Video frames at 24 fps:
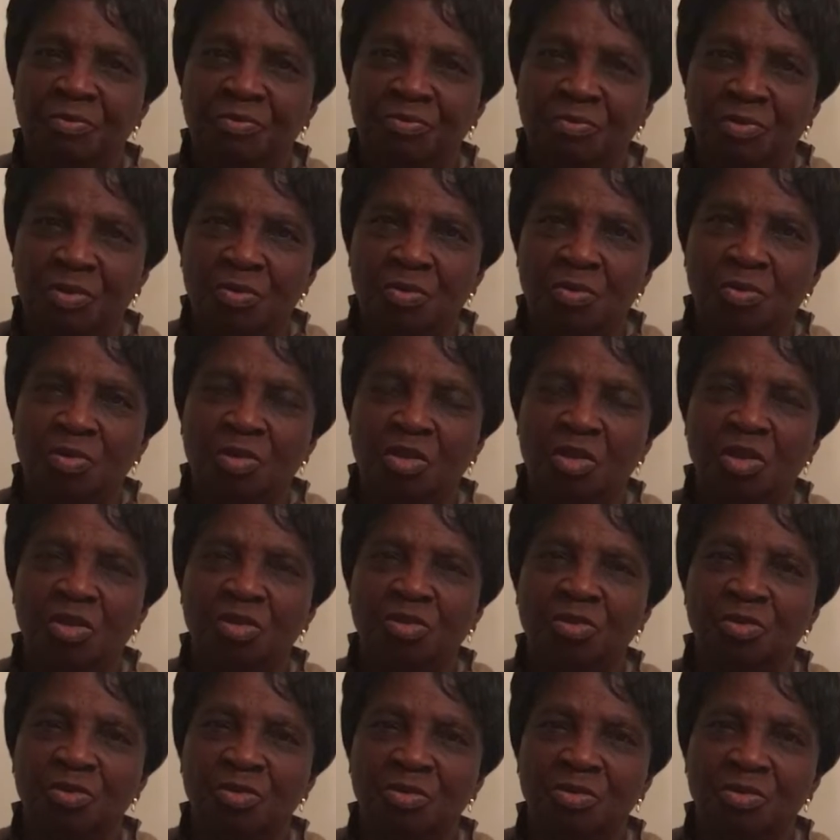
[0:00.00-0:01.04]
For
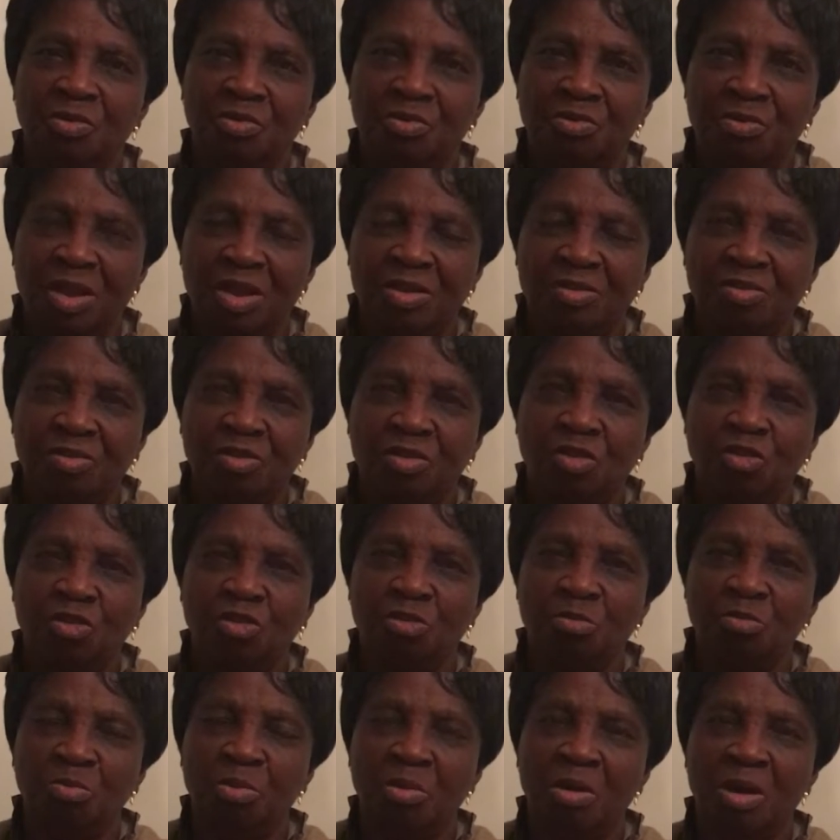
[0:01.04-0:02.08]
occasion,
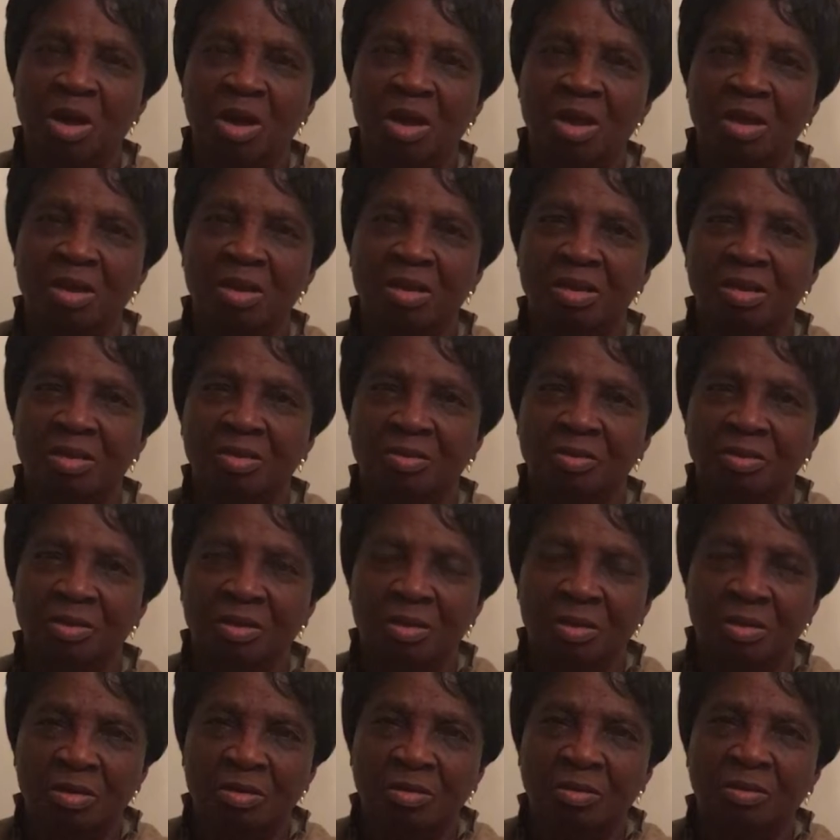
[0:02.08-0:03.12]
graduation parties,
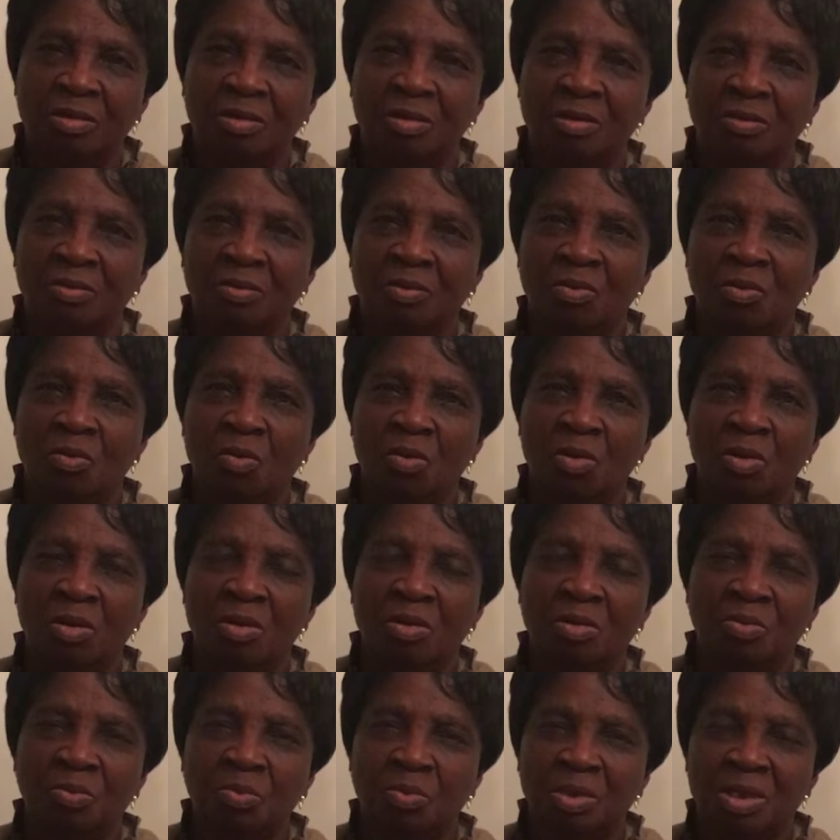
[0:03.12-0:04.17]
and
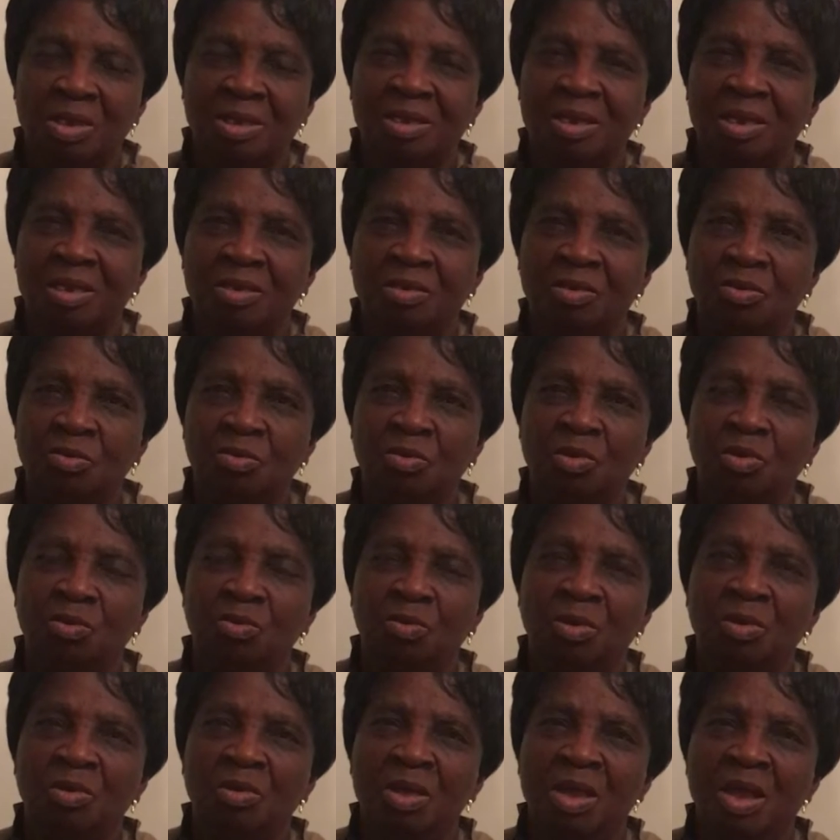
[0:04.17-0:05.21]
cook-off, whatnot, you
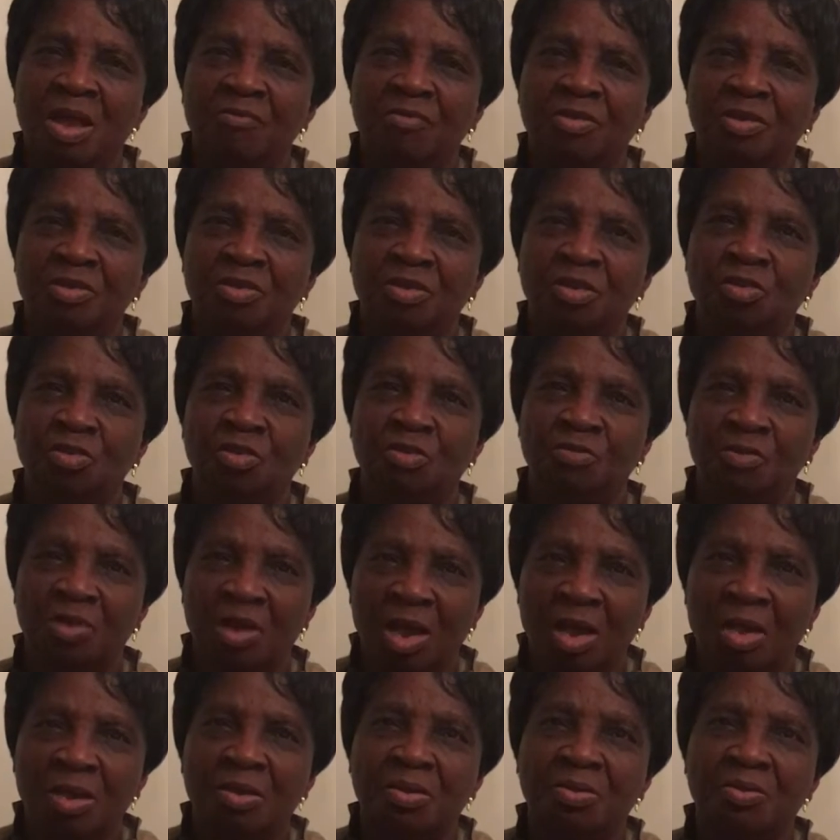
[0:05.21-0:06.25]
want to have a dish of
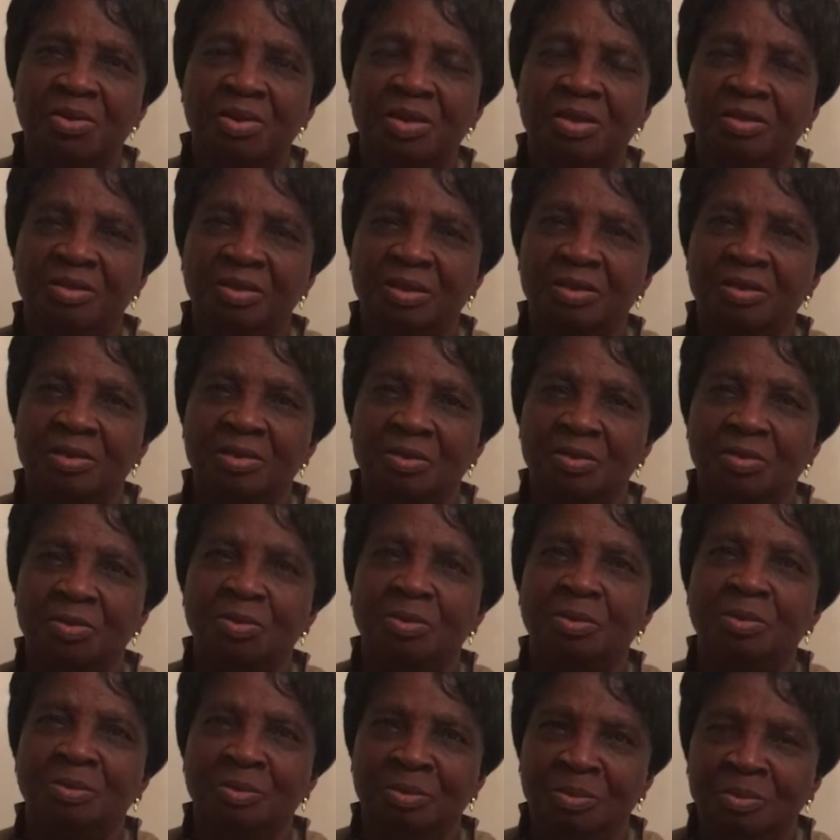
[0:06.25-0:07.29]
collard greens, and they
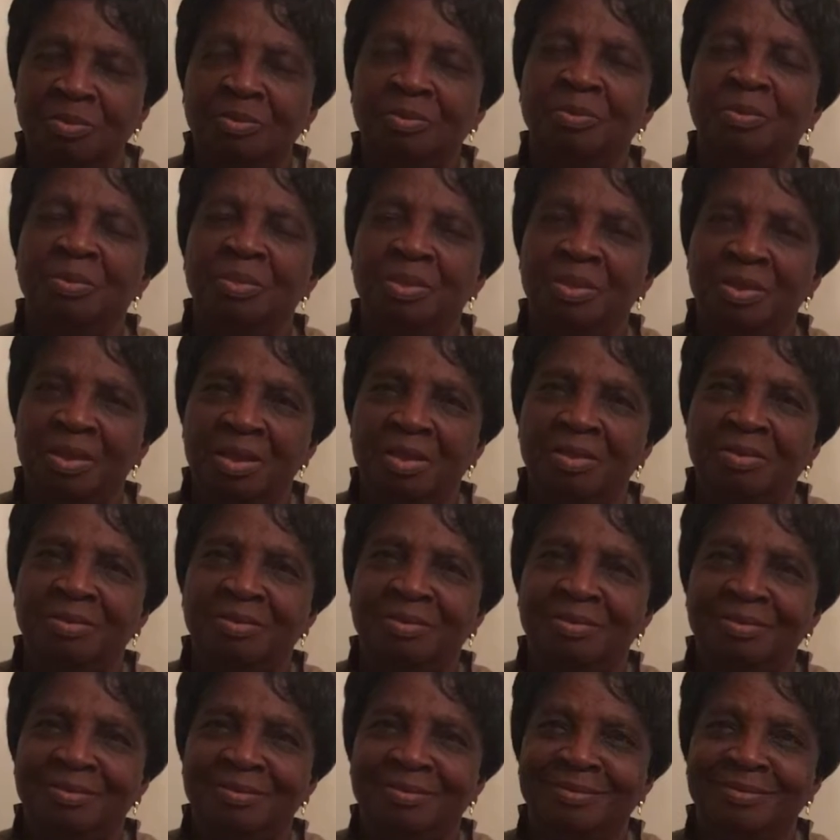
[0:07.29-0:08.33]
know,
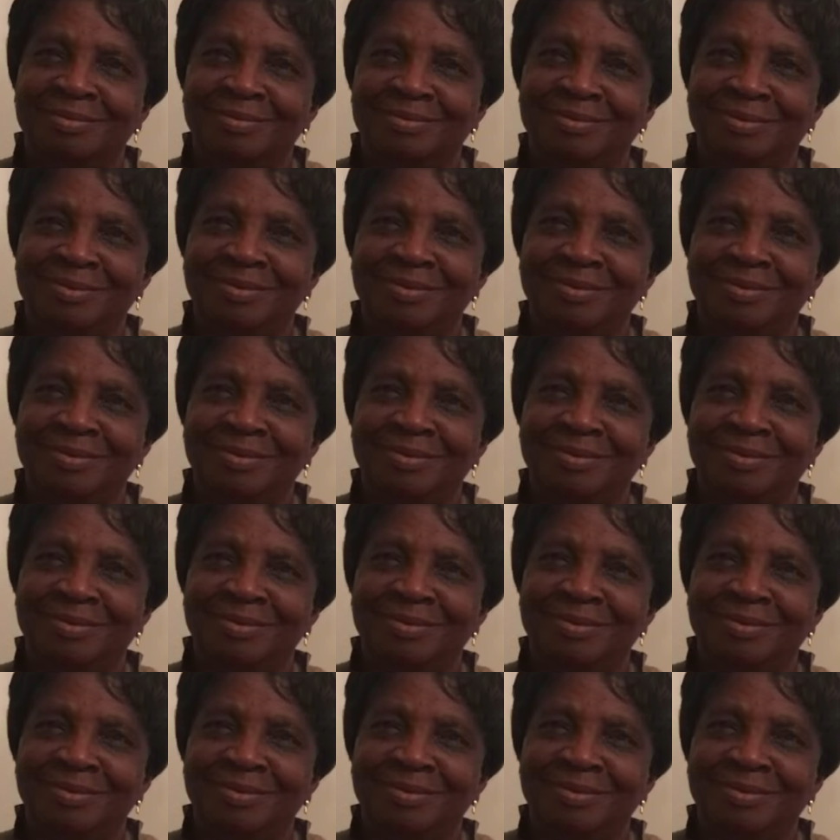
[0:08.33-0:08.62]
yes.